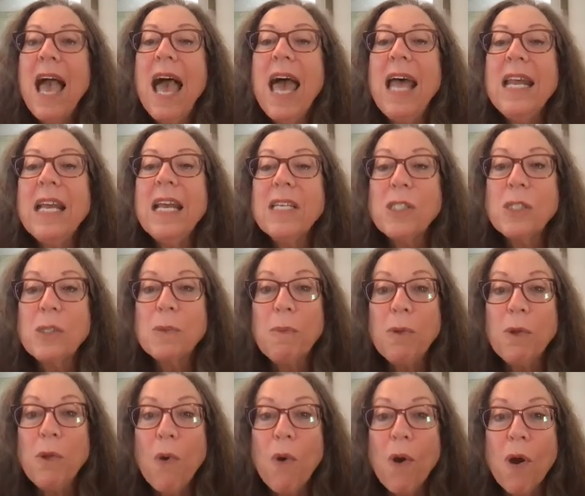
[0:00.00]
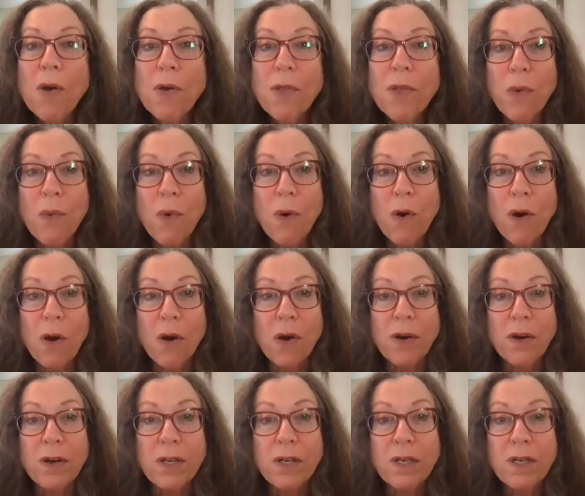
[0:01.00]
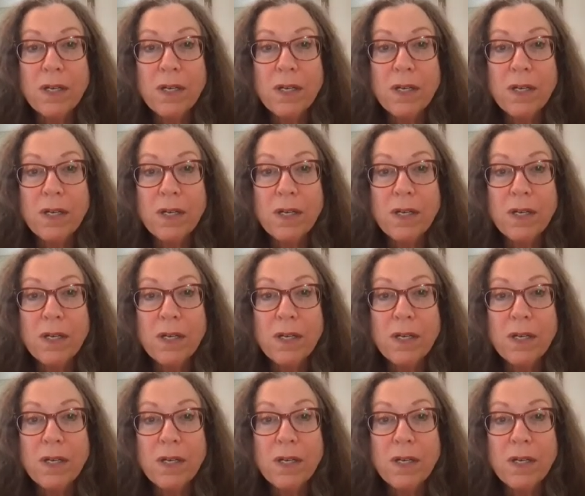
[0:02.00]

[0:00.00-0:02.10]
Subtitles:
And explore the word,